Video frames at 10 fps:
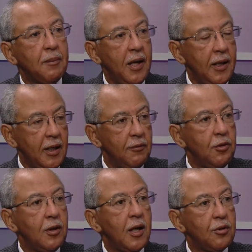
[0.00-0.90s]
pain if
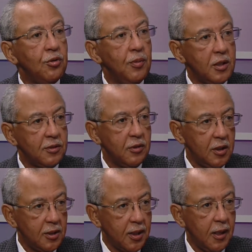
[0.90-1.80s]
you take too much of the
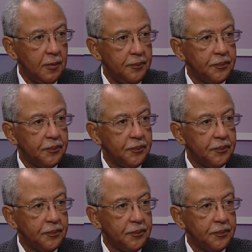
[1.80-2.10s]
disc out.